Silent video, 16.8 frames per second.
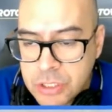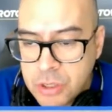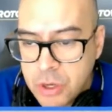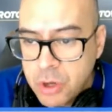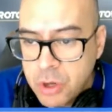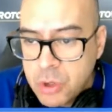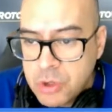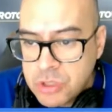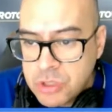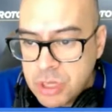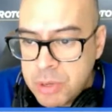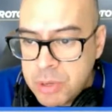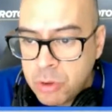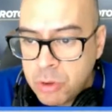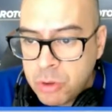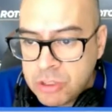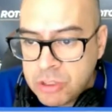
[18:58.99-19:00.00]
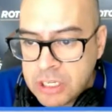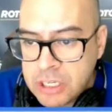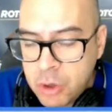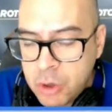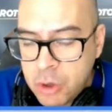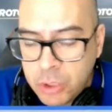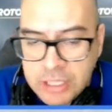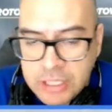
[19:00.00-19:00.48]
Who's going to be
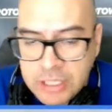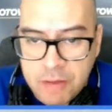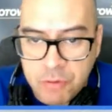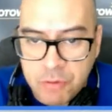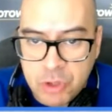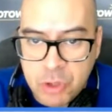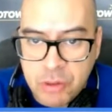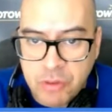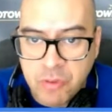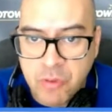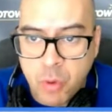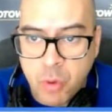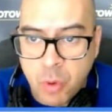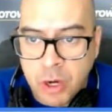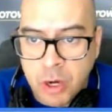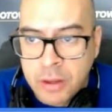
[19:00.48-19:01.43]
holding it down for you at the 4